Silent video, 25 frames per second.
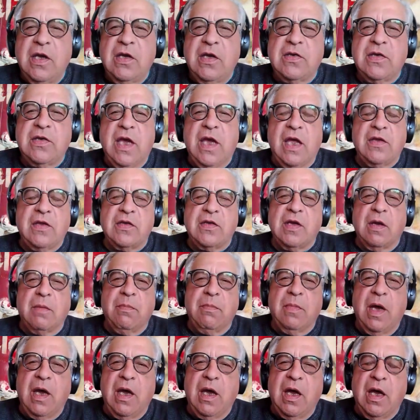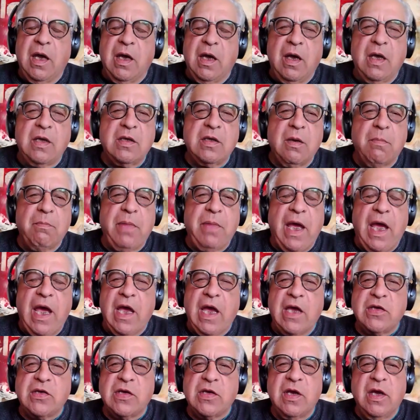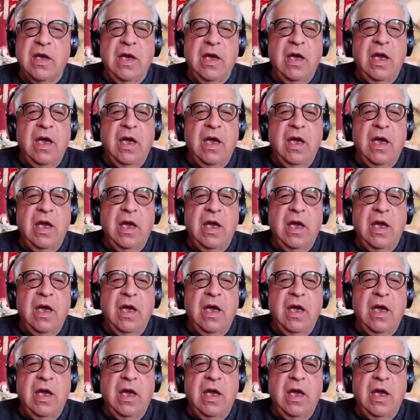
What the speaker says: has got some past